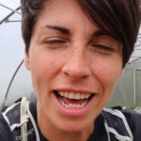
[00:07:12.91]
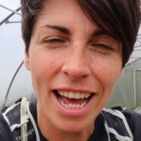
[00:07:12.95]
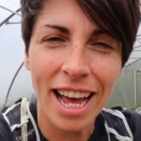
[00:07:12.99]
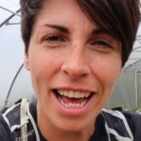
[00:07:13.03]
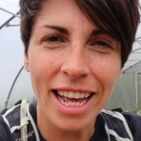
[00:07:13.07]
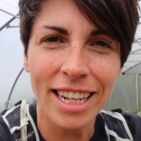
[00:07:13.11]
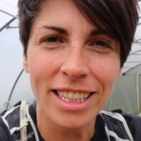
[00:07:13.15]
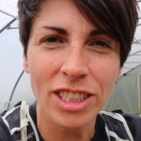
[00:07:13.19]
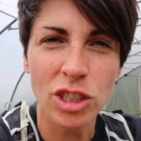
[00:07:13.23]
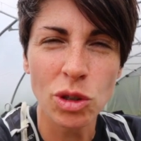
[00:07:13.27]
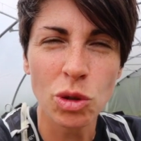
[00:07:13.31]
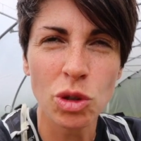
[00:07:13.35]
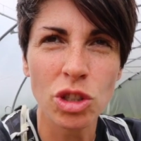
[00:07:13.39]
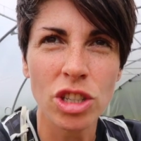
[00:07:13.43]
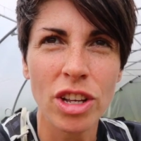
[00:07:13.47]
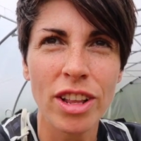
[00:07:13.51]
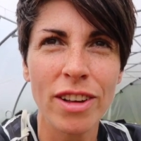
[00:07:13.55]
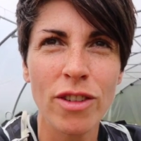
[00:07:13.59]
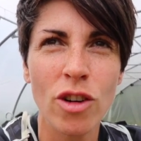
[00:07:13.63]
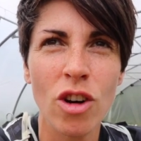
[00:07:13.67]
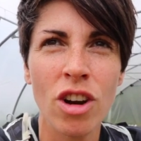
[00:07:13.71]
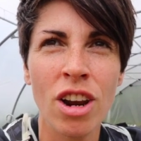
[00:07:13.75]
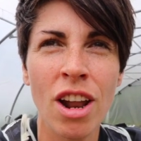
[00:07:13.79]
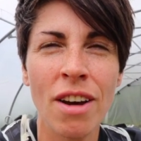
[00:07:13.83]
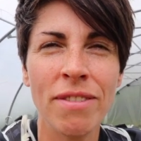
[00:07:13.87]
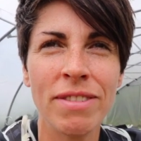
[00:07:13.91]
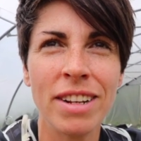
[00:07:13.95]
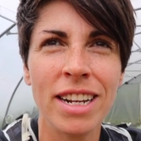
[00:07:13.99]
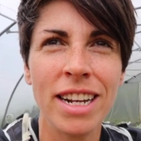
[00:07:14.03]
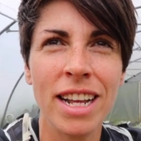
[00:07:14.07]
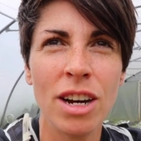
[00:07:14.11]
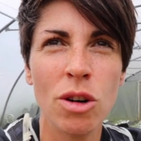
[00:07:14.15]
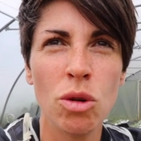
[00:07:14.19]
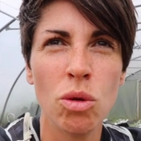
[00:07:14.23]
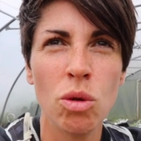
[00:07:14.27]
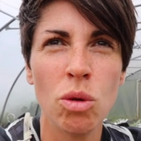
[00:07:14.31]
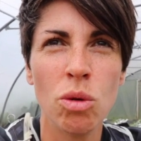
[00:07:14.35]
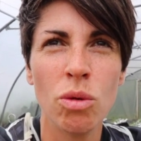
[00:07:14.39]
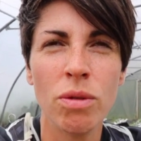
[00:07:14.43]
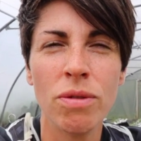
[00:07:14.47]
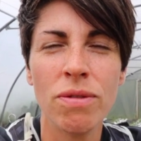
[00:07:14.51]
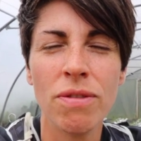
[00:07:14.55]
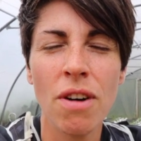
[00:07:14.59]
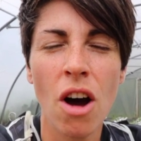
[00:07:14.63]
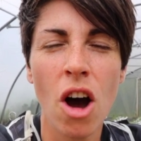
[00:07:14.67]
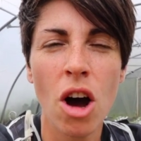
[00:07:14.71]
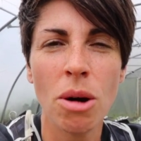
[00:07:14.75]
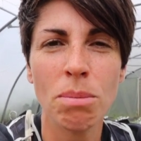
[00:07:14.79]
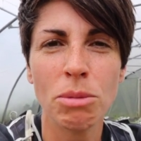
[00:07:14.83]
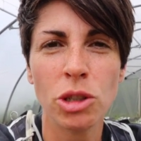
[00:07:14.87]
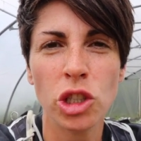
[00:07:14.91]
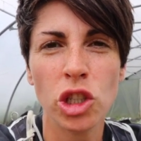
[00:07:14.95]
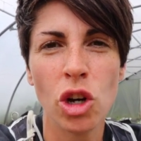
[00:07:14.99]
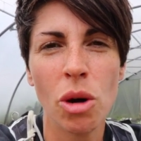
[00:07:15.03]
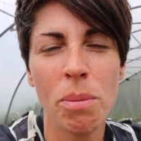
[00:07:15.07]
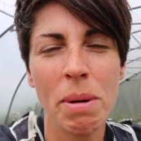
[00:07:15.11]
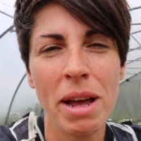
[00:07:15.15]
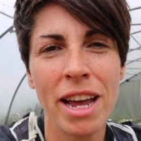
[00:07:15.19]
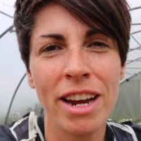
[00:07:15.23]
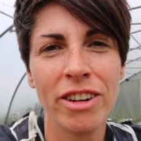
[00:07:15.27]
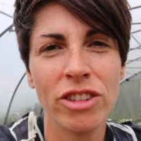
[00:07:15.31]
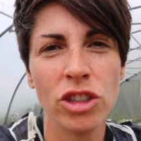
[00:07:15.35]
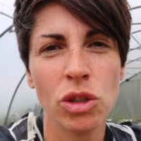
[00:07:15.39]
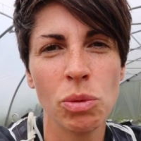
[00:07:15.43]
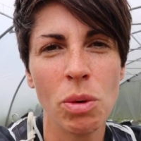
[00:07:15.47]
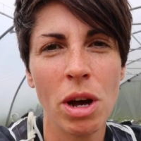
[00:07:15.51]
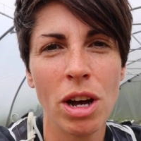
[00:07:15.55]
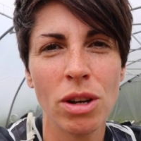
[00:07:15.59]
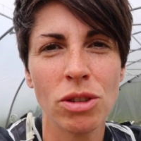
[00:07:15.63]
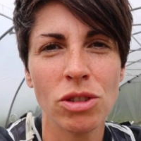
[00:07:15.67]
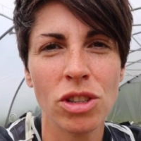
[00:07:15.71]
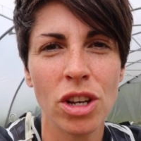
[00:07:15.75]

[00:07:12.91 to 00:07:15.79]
And also they've got a lovely little farm shop here as well,